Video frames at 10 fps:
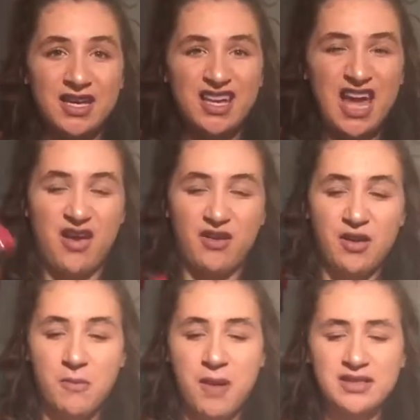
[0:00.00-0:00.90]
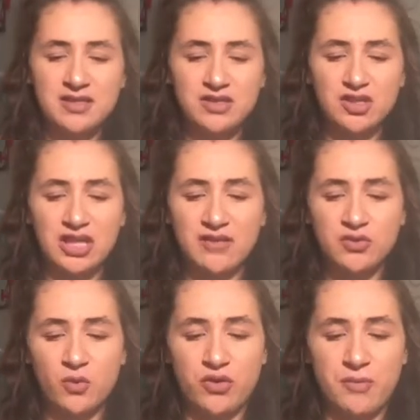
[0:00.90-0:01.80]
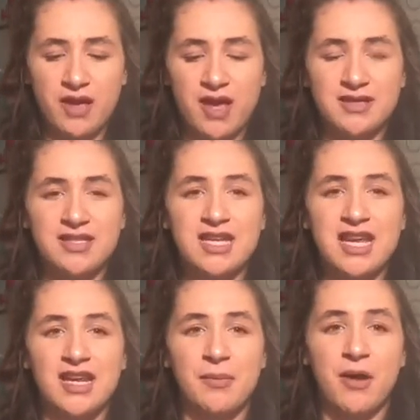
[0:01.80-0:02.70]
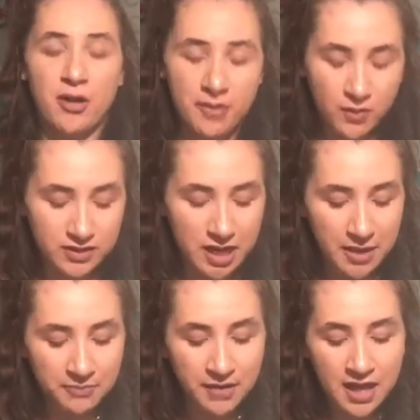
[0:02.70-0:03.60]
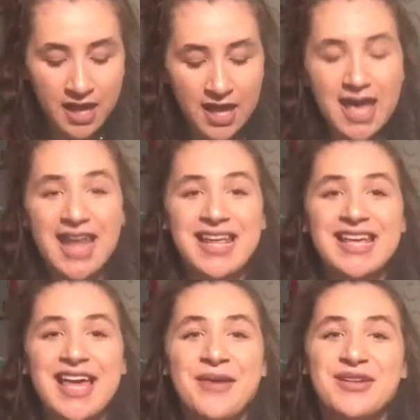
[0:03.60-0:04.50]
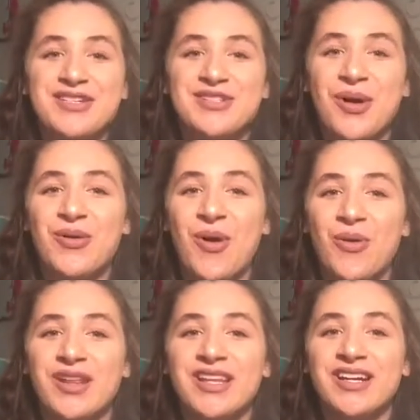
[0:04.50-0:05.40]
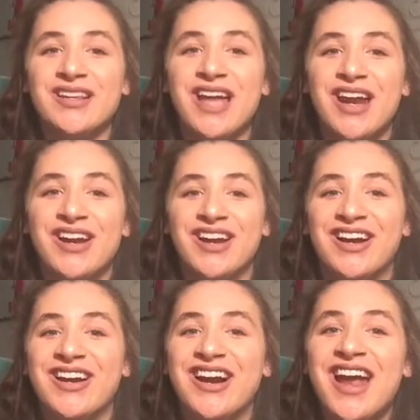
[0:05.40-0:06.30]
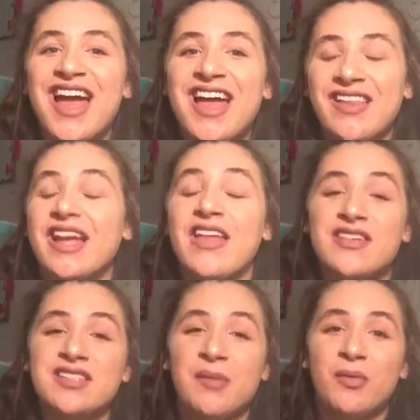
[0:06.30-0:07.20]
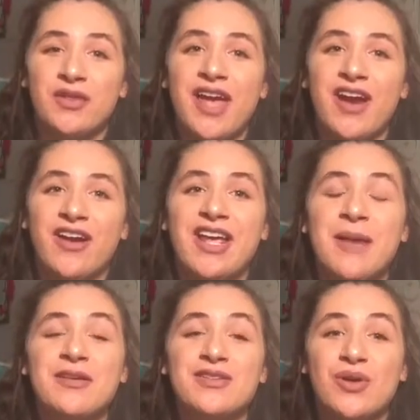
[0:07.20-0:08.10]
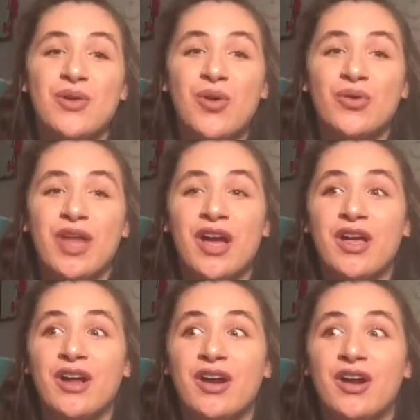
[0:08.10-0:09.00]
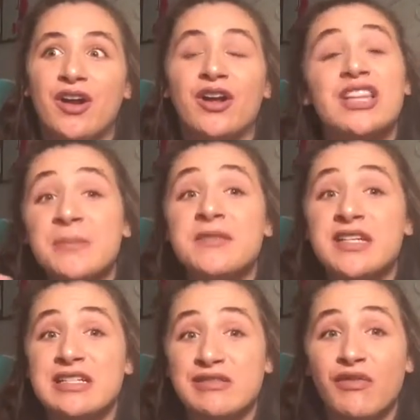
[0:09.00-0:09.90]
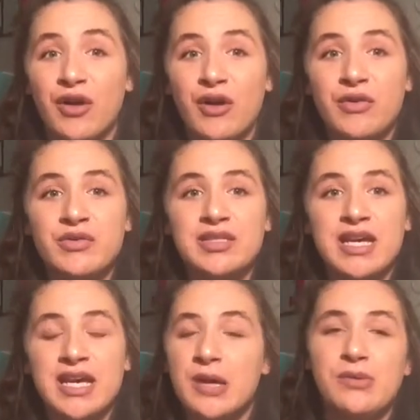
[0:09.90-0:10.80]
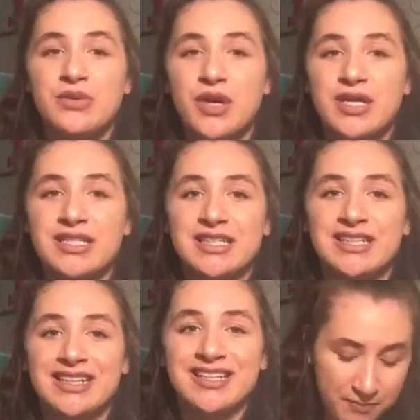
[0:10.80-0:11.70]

Yeah. My sister lived with my cousin in an apartment one time, and he kept it so cold in there that like in the summer with the air, he kept it so cold that her lipsticks froze. It was crazy.